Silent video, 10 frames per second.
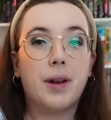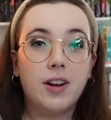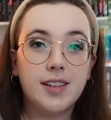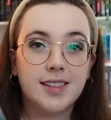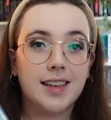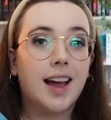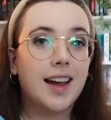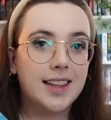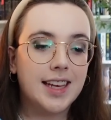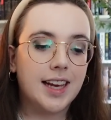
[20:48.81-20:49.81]
But honestly,
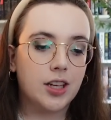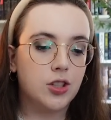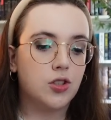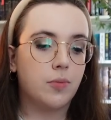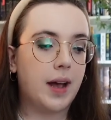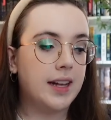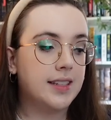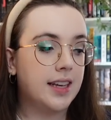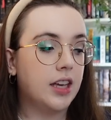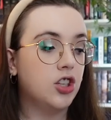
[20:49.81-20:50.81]
I think I could
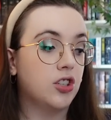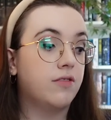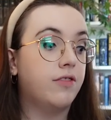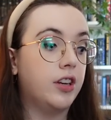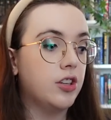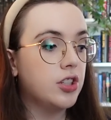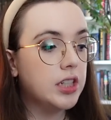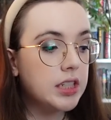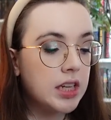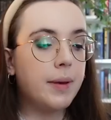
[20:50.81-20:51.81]
surpass it and just finish it